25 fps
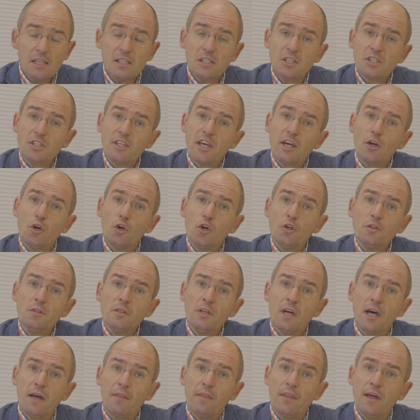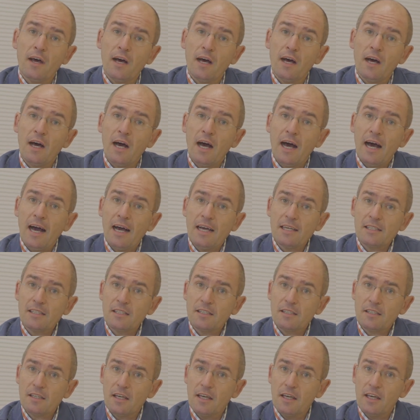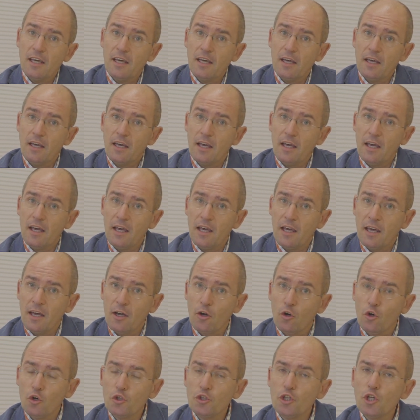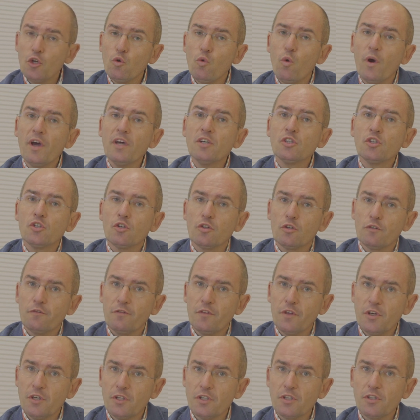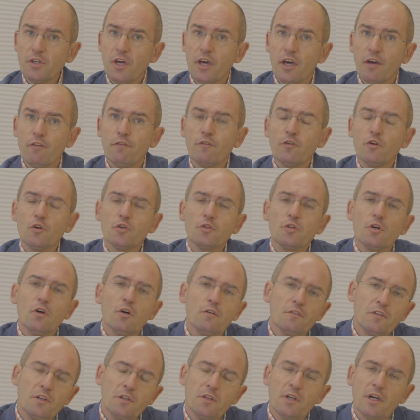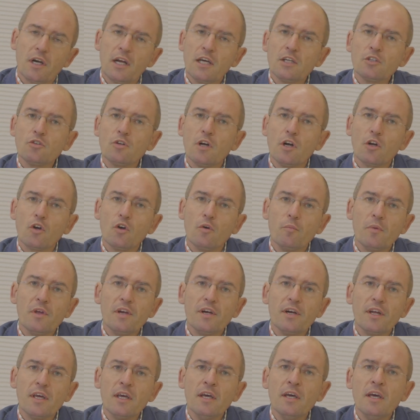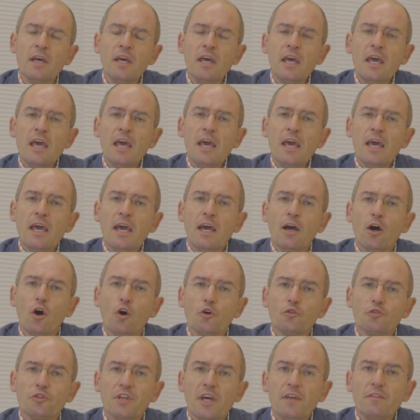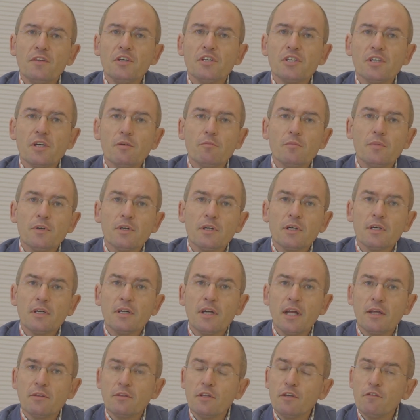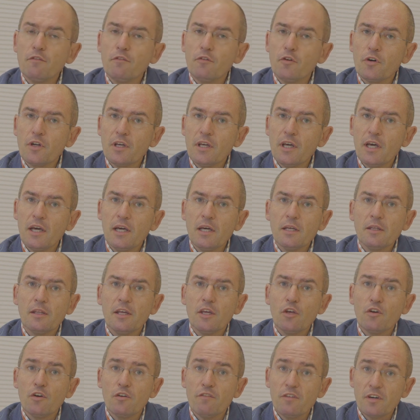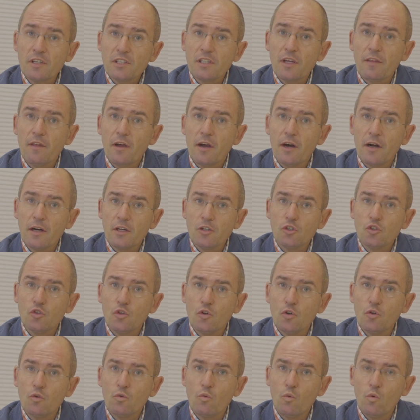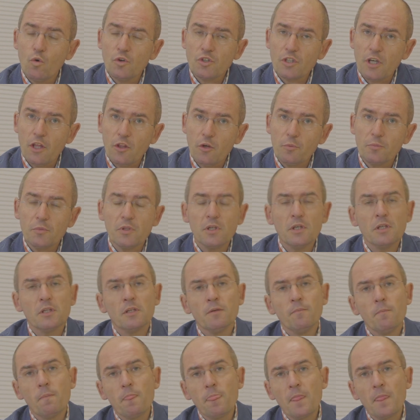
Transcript: Second, and as a continuation of this effort of the international community, on 10 December 1948, the Universal Declaration was adopted,